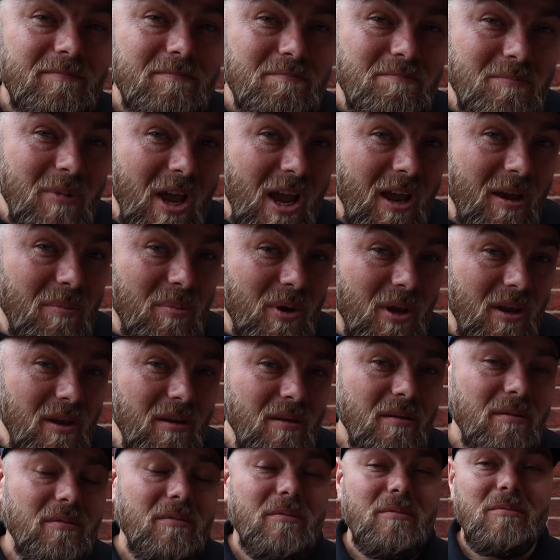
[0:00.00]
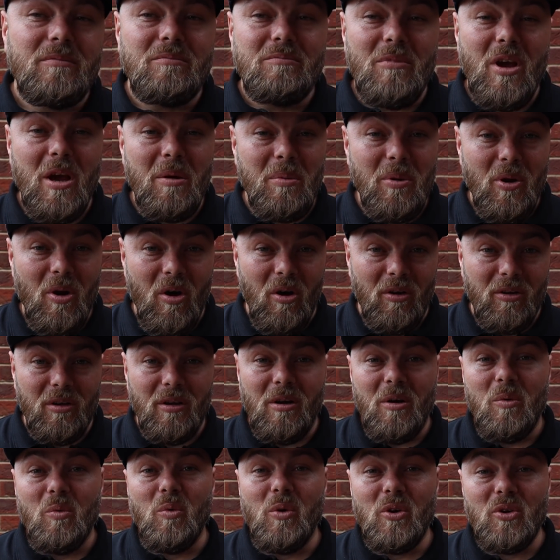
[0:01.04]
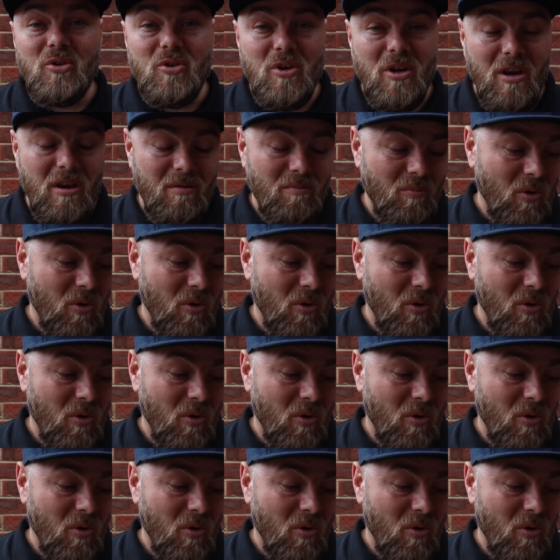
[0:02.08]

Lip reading: Maybe not, we'll see.